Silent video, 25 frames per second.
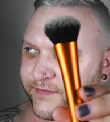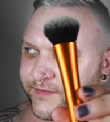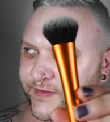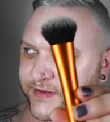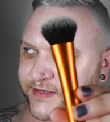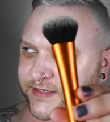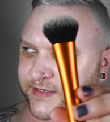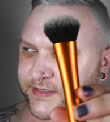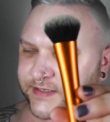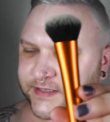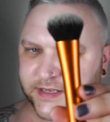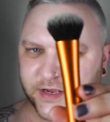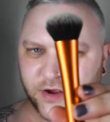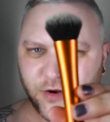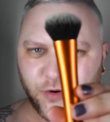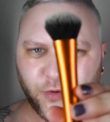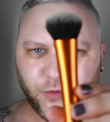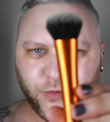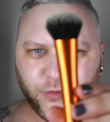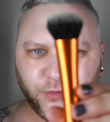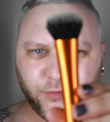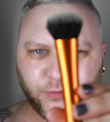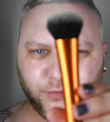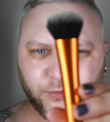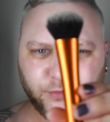this is the
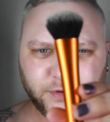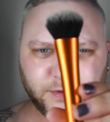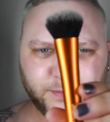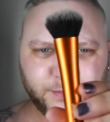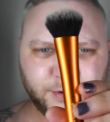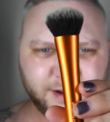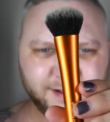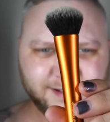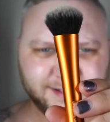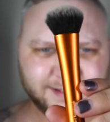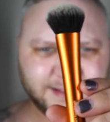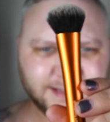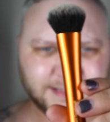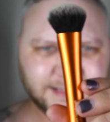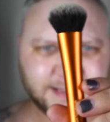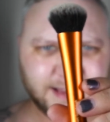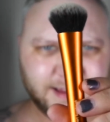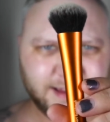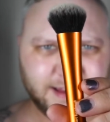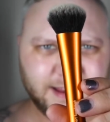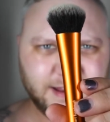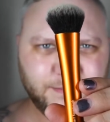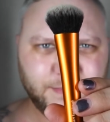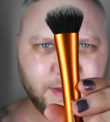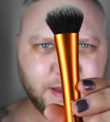old brush
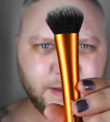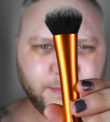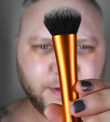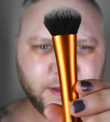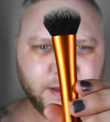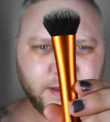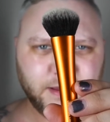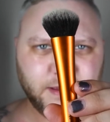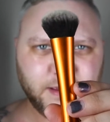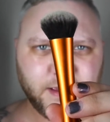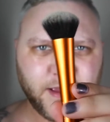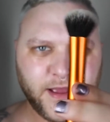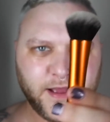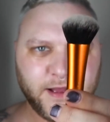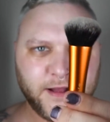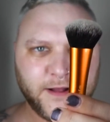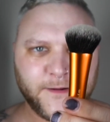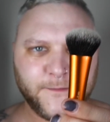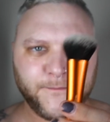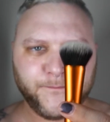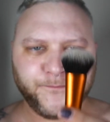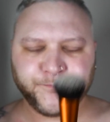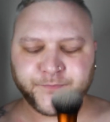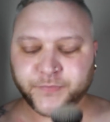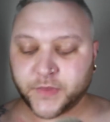design maybe,
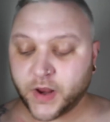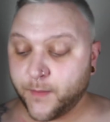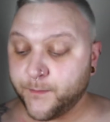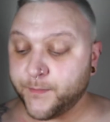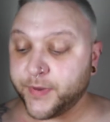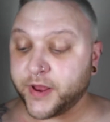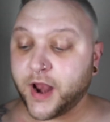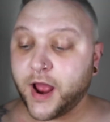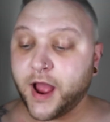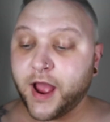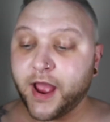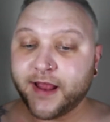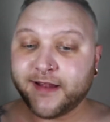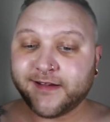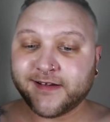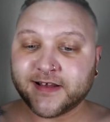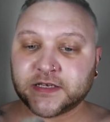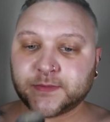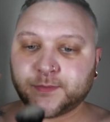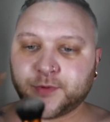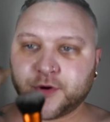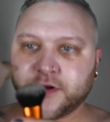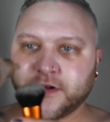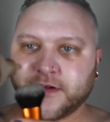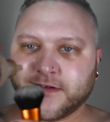but I
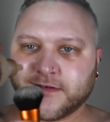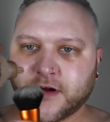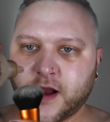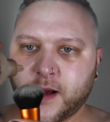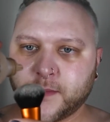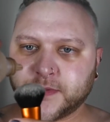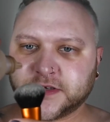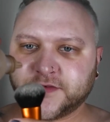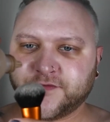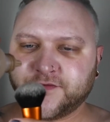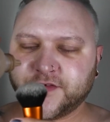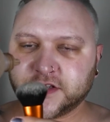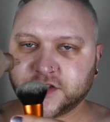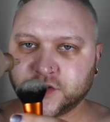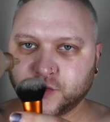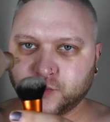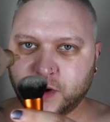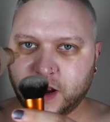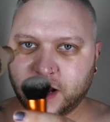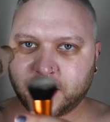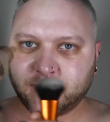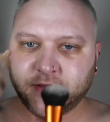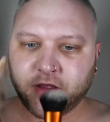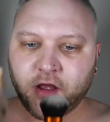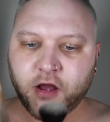just put drops of it
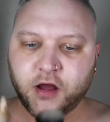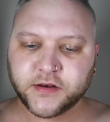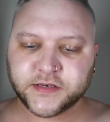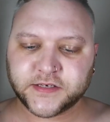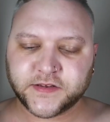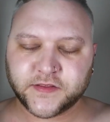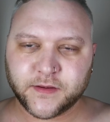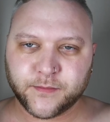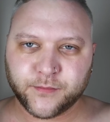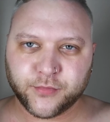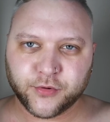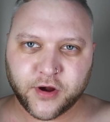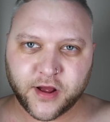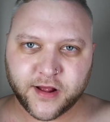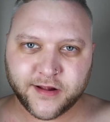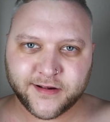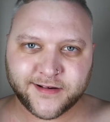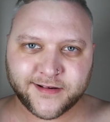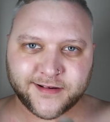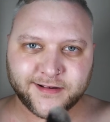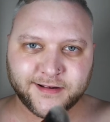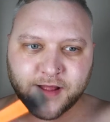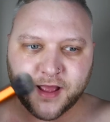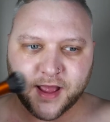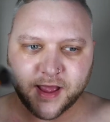directly onto the
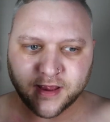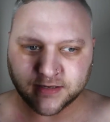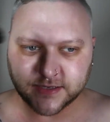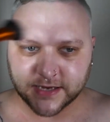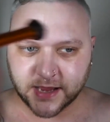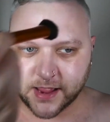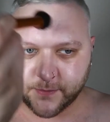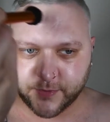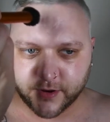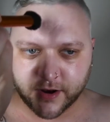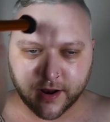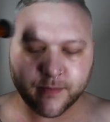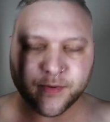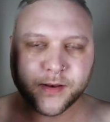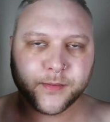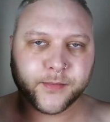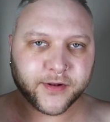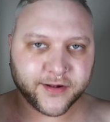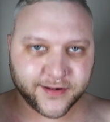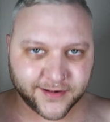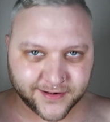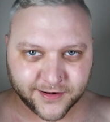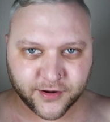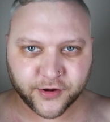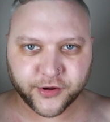brush. I dab it, I'm going to
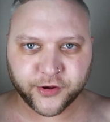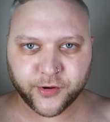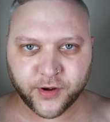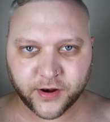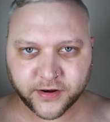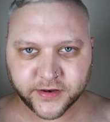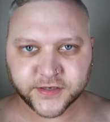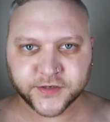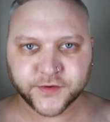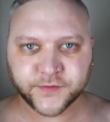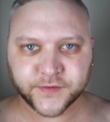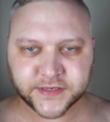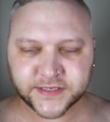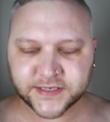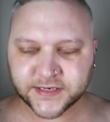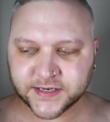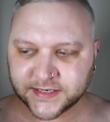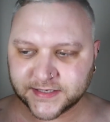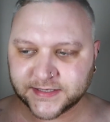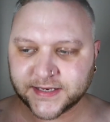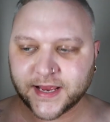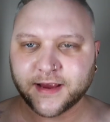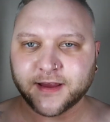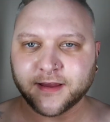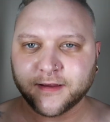show you how to do this in a
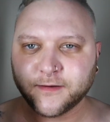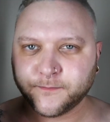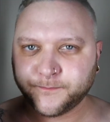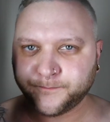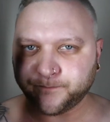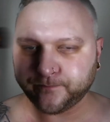second.